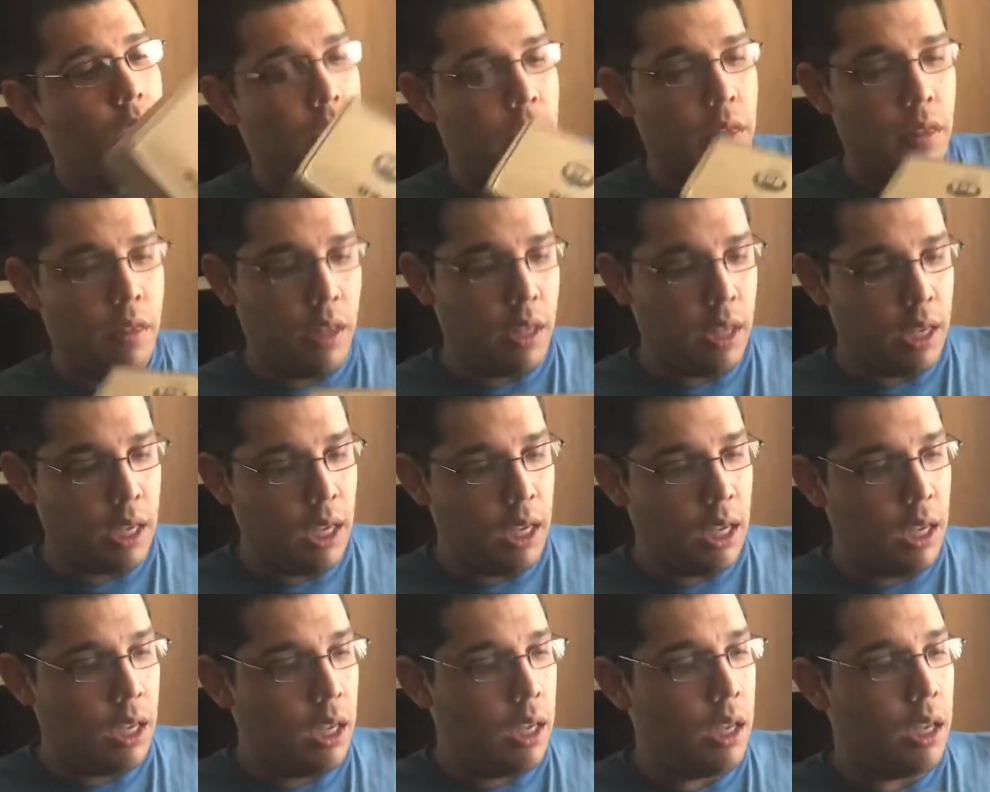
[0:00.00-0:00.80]

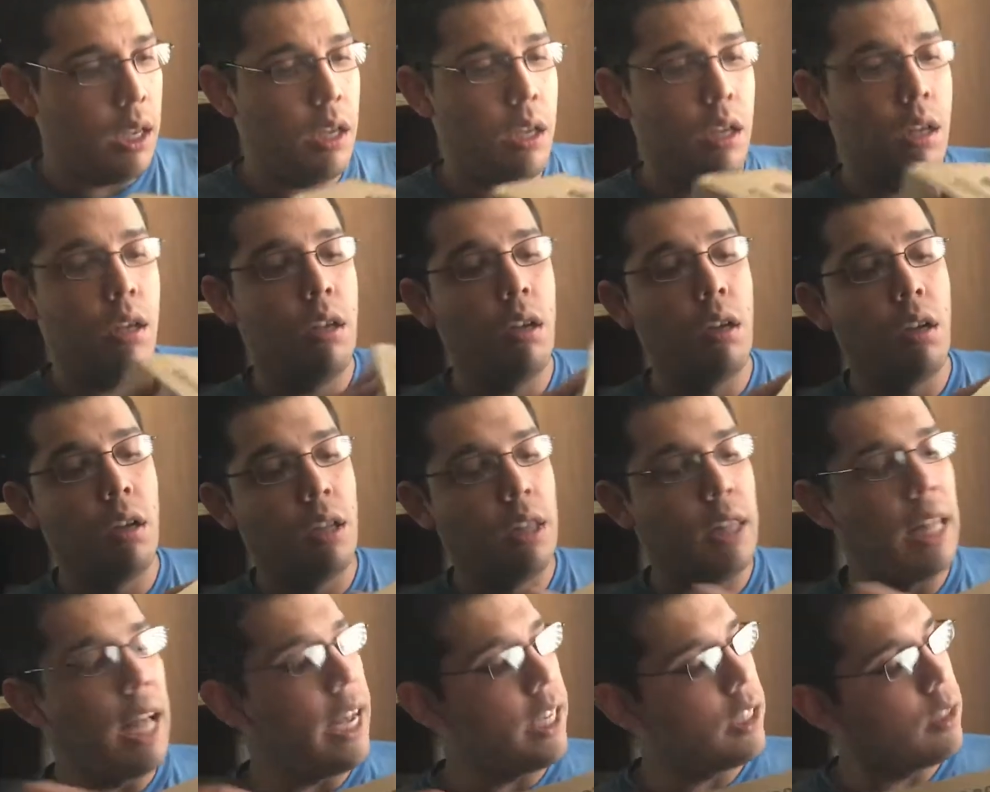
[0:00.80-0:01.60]
the
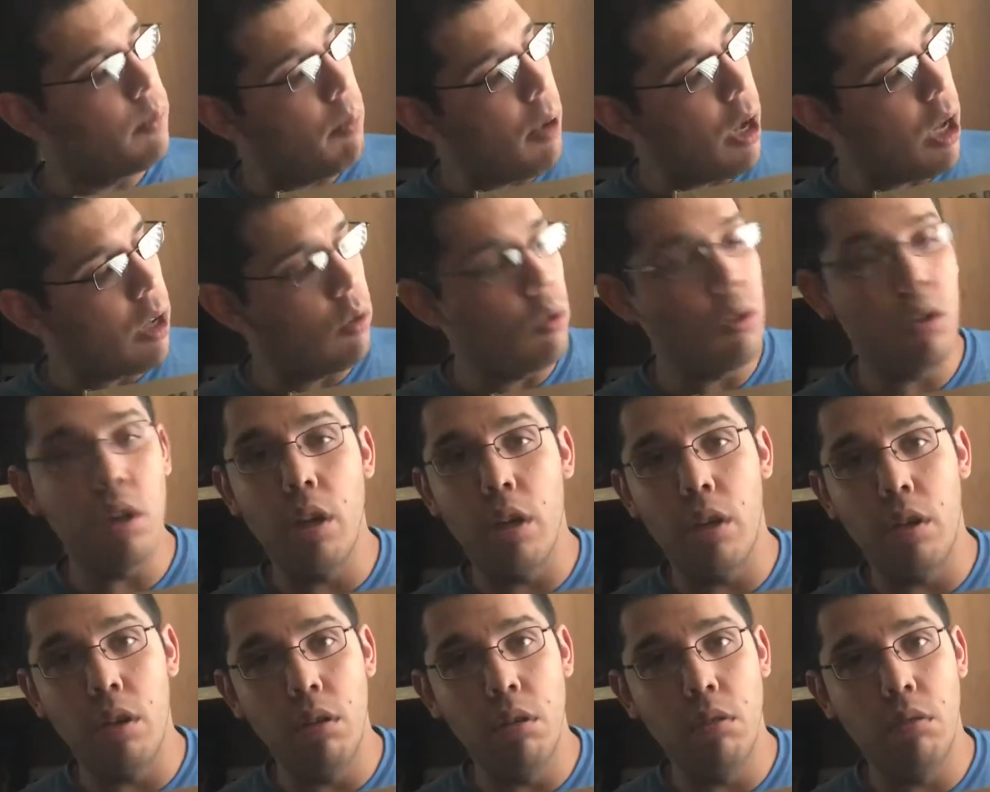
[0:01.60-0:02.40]
glass bottle
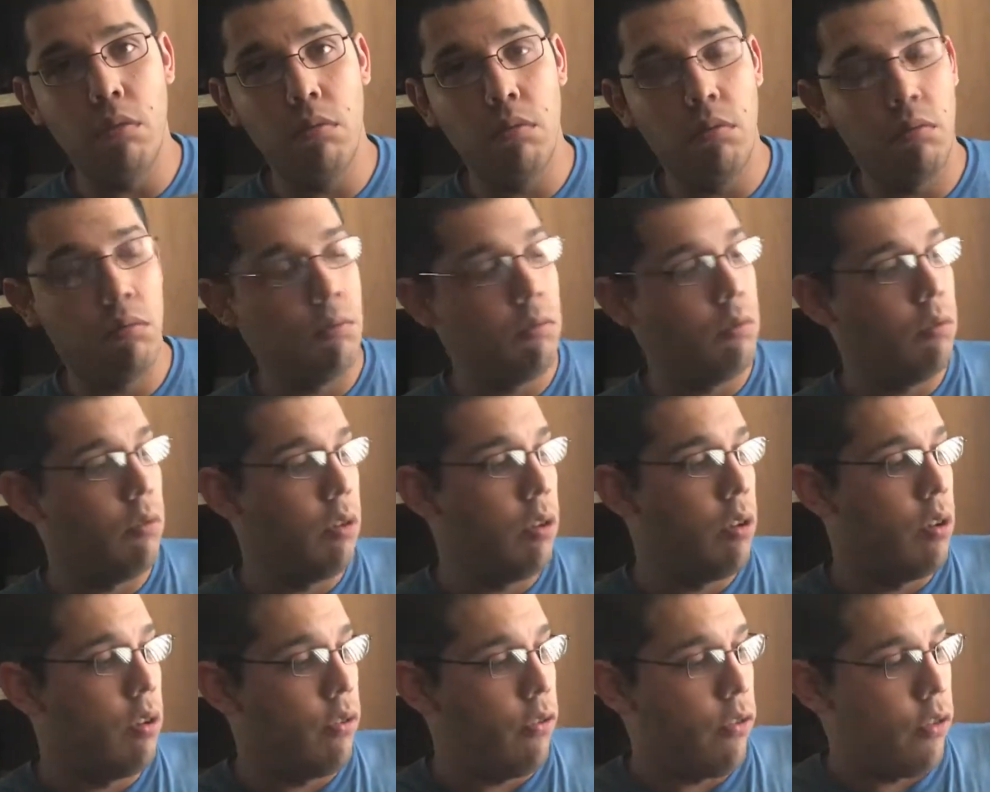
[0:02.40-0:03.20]
cutter
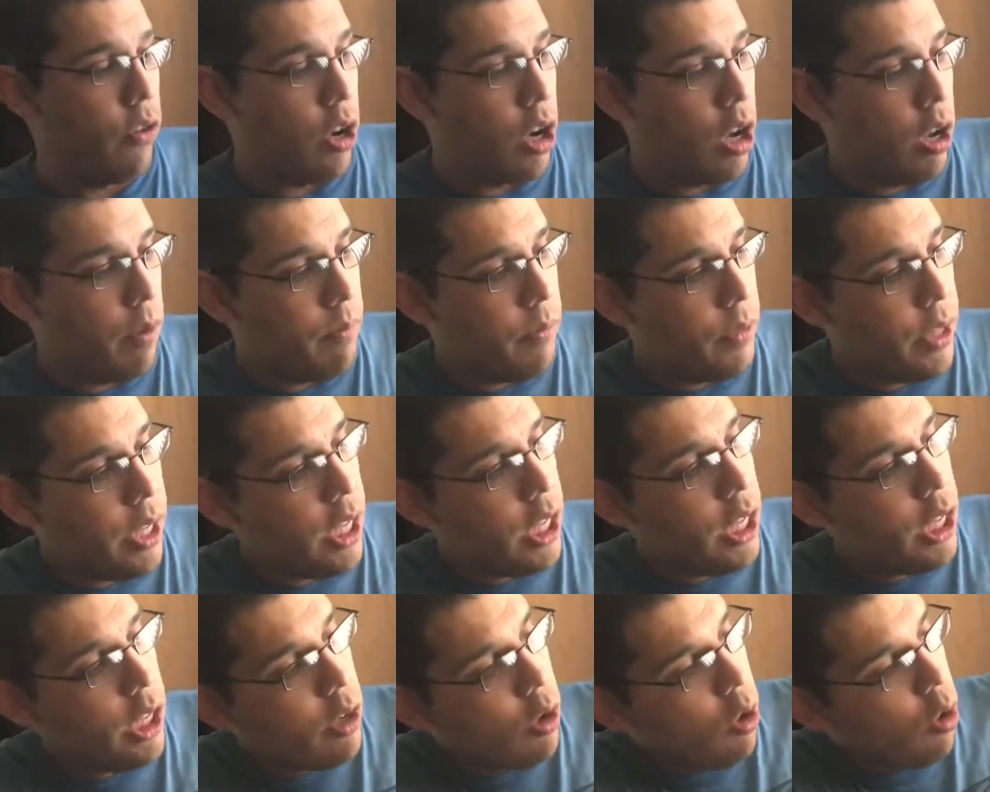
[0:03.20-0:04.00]
from
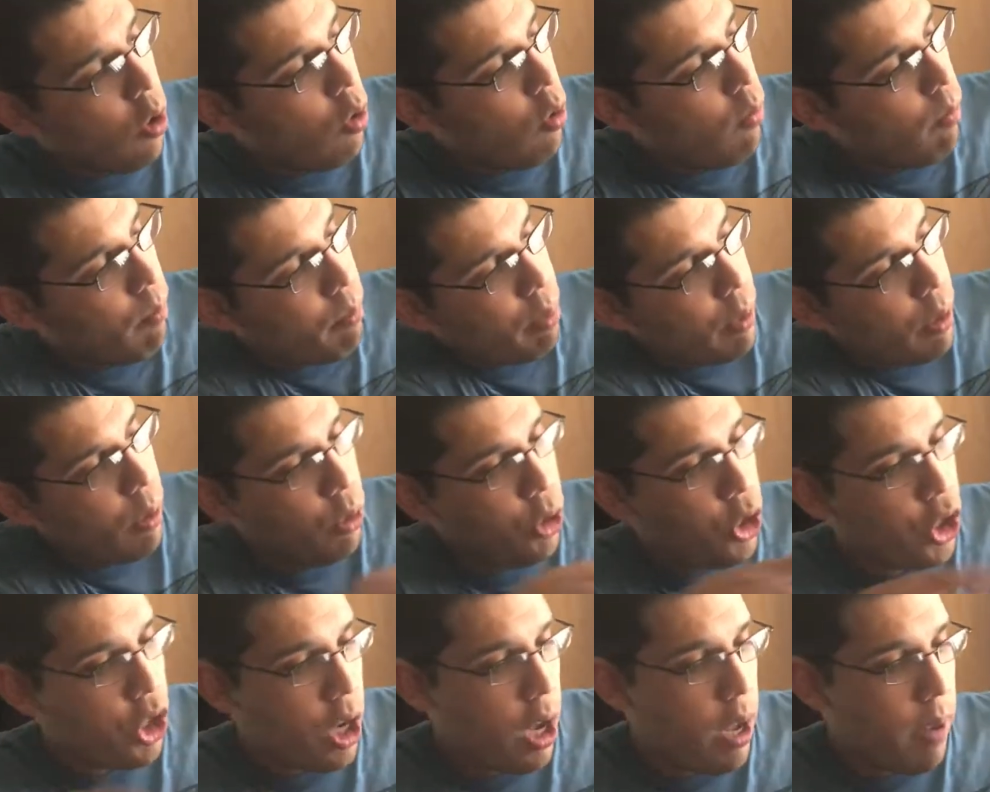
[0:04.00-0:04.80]
the Home Pro
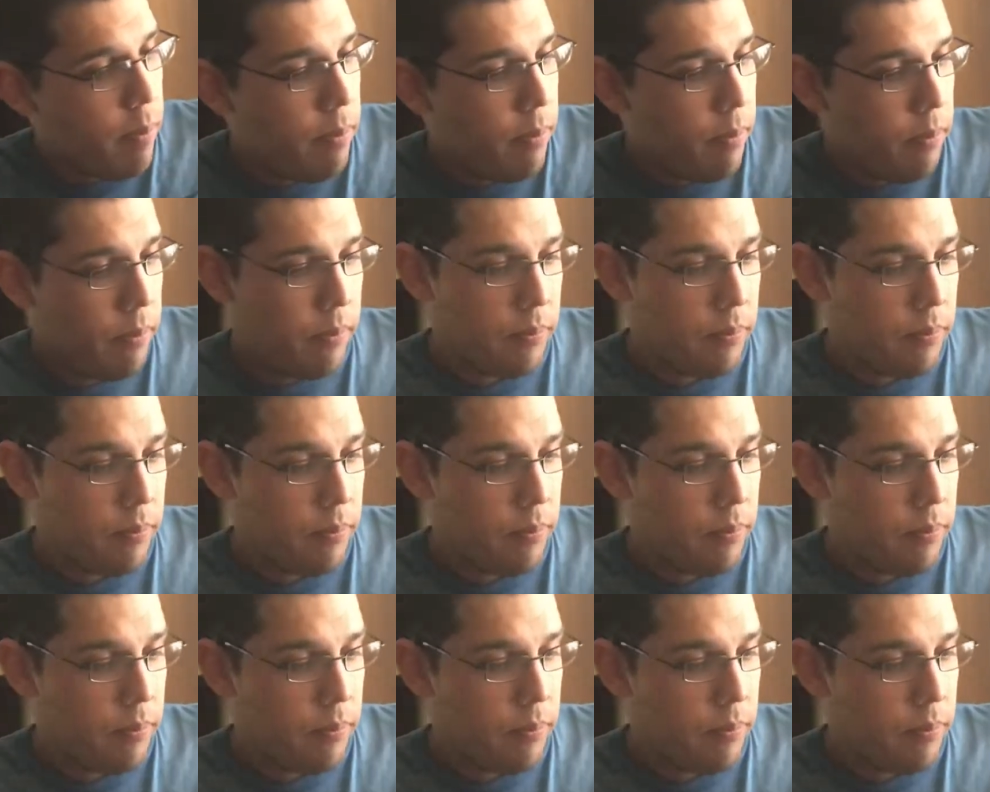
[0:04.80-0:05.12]
Shop.